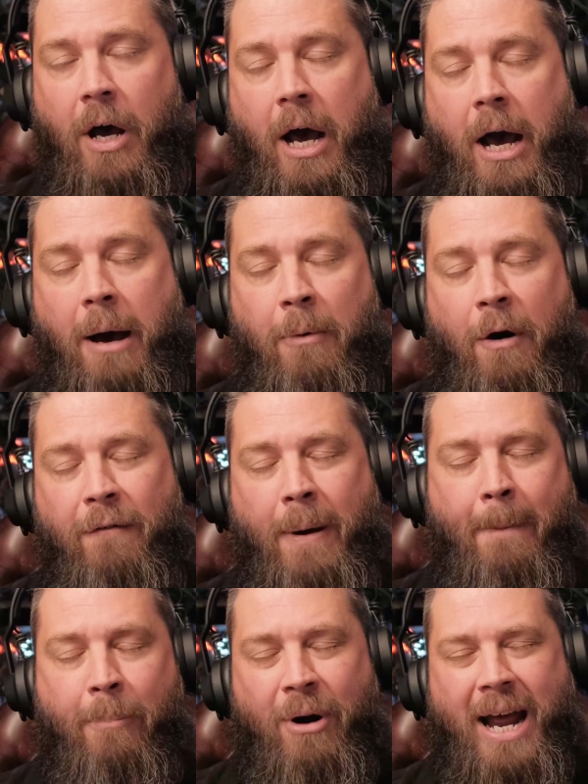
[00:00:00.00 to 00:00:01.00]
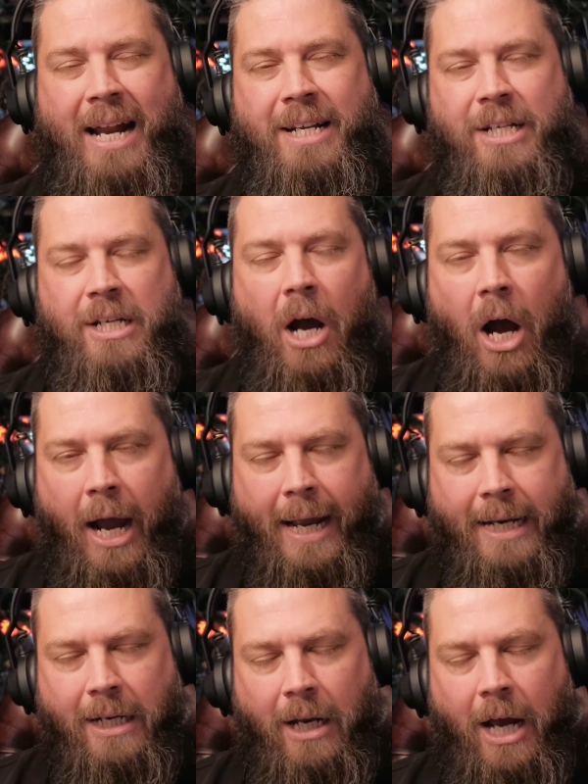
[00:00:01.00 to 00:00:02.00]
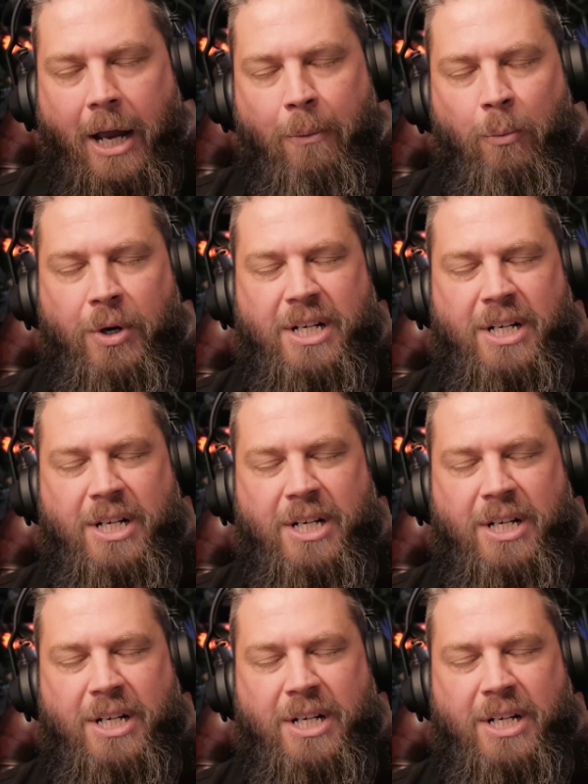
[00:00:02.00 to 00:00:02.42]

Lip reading: of a brand guideline would